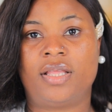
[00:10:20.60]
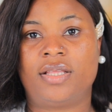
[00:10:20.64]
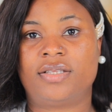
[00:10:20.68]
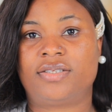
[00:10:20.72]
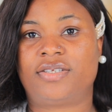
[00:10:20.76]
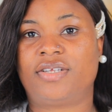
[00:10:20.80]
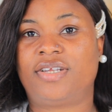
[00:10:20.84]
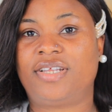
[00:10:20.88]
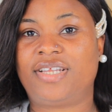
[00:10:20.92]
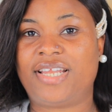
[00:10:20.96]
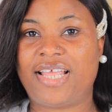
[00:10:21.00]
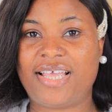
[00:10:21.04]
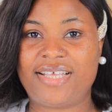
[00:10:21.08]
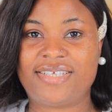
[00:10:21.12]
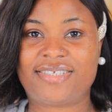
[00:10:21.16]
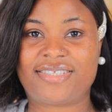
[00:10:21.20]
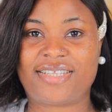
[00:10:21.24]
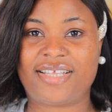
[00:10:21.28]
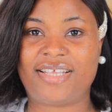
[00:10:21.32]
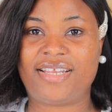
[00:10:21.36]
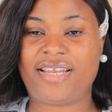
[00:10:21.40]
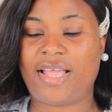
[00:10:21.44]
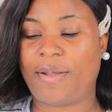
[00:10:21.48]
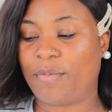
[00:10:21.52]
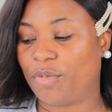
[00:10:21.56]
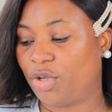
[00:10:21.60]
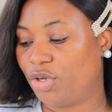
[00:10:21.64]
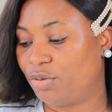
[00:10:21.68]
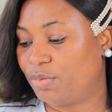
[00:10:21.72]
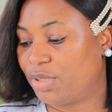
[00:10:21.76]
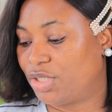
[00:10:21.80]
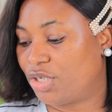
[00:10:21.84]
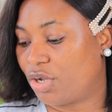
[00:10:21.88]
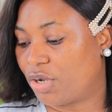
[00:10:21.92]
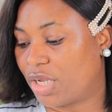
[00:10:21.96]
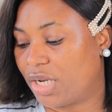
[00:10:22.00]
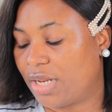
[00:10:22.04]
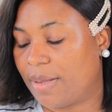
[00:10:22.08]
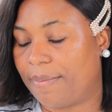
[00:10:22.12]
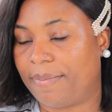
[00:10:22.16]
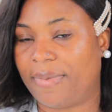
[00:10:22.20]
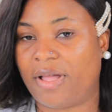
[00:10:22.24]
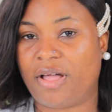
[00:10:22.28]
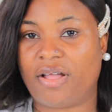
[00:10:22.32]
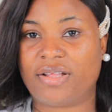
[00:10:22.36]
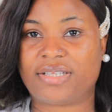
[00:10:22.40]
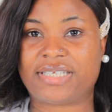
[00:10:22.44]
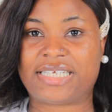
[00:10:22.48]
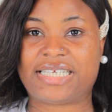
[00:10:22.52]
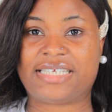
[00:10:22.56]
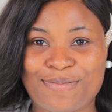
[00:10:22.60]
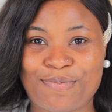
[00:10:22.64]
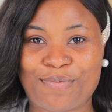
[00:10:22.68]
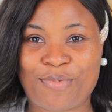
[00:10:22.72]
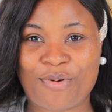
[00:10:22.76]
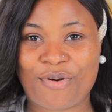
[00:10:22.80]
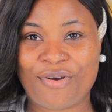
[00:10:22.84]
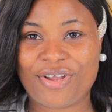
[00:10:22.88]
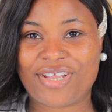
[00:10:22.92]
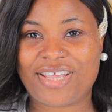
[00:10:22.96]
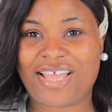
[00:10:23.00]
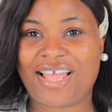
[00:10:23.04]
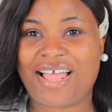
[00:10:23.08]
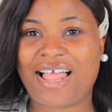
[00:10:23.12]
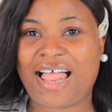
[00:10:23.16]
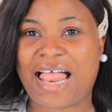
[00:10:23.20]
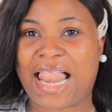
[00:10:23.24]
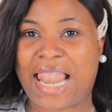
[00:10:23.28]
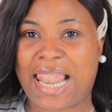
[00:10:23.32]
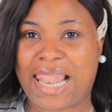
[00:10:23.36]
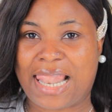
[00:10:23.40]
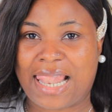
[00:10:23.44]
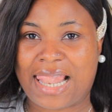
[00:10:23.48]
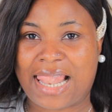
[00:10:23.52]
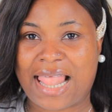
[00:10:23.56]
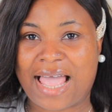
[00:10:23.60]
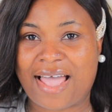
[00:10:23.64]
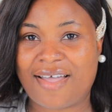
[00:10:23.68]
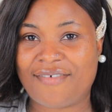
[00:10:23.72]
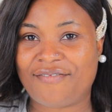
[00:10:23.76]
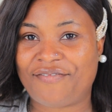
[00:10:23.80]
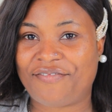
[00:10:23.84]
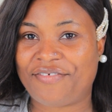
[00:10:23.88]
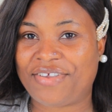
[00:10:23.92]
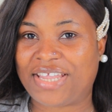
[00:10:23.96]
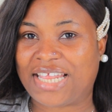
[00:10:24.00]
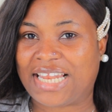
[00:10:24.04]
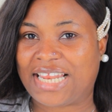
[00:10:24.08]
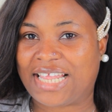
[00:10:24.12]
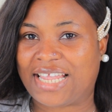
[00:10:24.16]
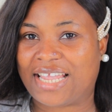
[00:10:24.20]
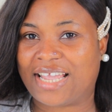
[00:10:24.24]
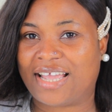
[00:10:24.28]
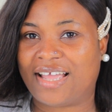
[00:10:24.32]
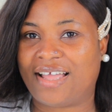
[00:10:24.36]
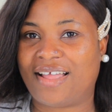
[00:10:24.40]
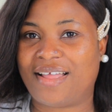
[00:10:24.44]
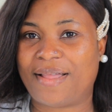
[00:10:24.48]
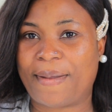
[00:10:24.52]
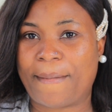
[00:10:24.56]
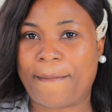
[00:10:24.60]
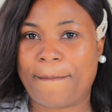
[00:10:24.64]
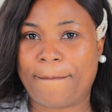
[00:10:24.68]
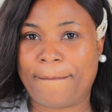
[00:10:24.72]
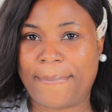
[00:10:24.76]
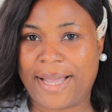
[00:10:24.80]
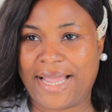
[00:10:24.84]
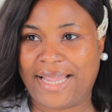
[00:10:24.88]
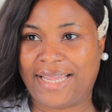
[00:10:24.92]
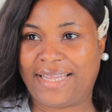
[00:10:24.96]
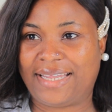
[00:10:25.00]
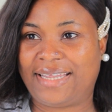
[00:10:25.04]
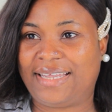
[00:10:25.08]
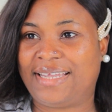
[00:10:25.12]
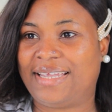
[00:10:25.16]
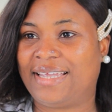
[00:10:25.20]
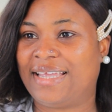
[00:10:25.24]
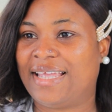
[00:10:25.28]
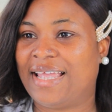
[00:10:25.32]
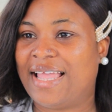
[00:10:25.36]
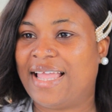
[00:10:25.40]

So the next thing I'm going to be talking about is Boya Lavalier mic.